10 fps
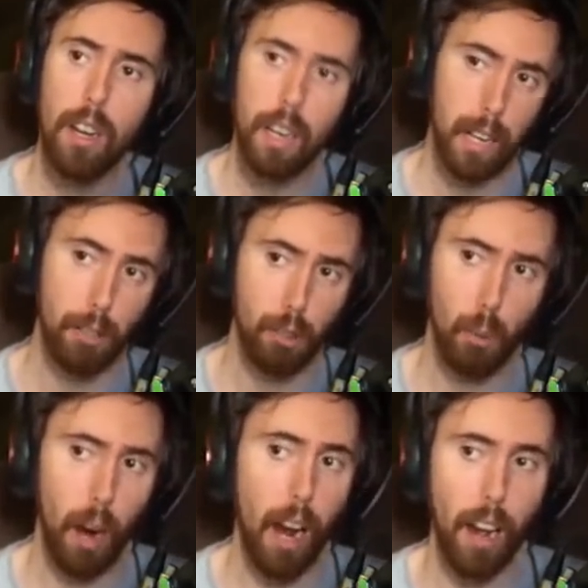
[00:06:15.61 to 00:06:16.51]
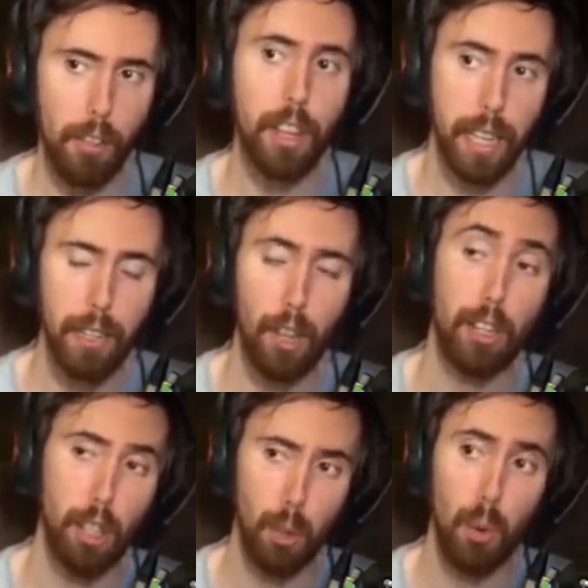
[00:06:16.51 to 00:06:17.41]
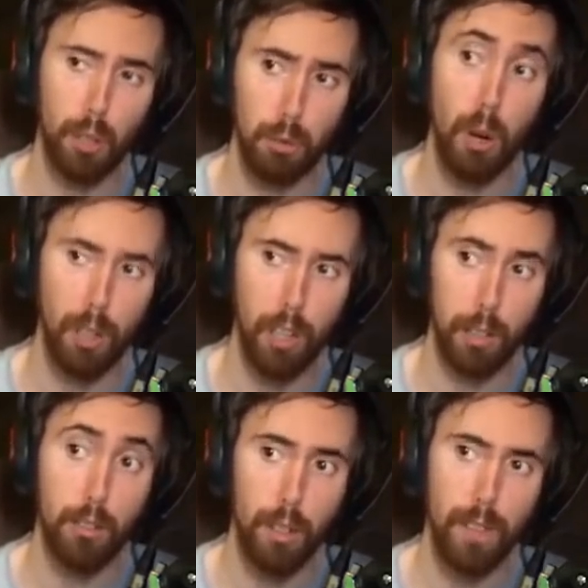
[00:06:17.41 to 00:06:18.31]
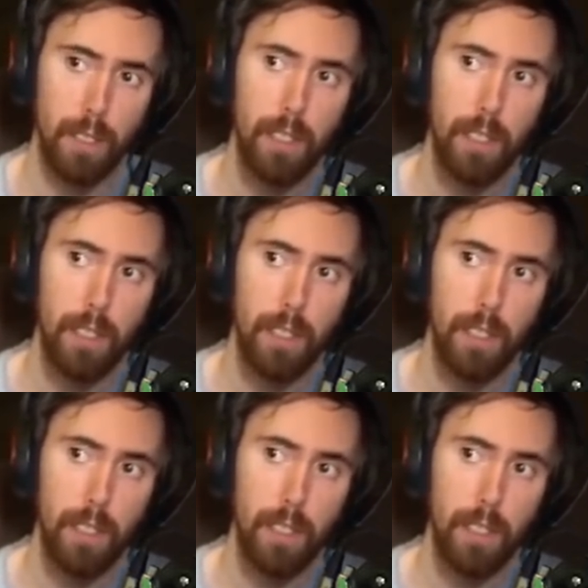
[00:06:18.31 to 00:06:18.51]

He's the, I think he's actually the worst rogue on the server.